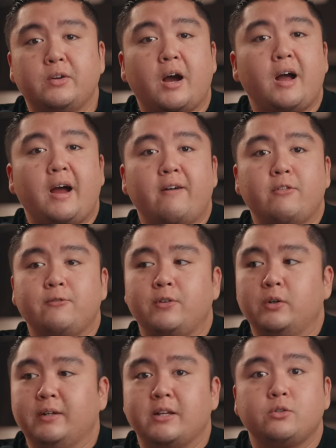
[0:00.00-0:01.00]
not have the
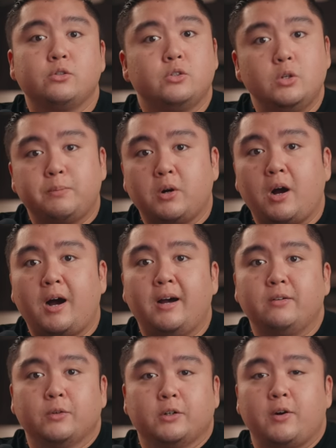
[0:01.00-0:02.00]
phone get super
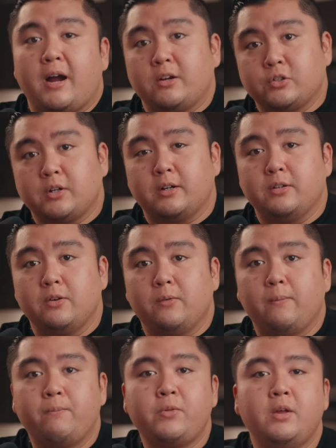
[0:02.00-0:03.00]
hot or crash on you.
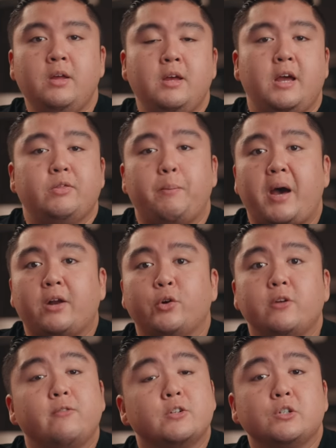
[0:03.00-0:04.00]
And the battery
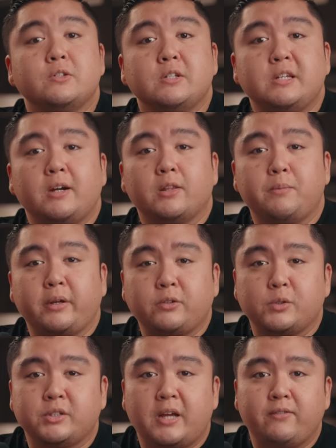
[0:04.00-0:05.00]
efficiency on the
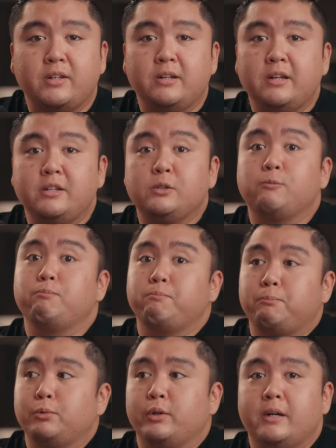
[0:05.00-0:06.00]
Pixel 7 is
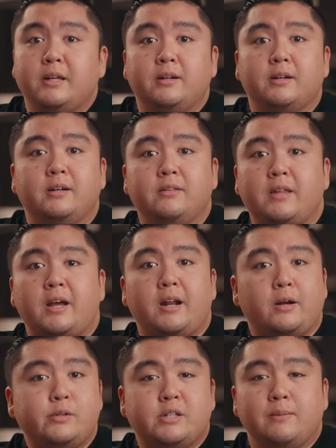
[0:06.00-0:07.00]
pretty good that
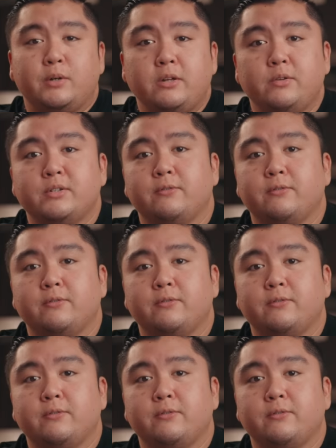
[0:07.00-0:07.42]
I was able to use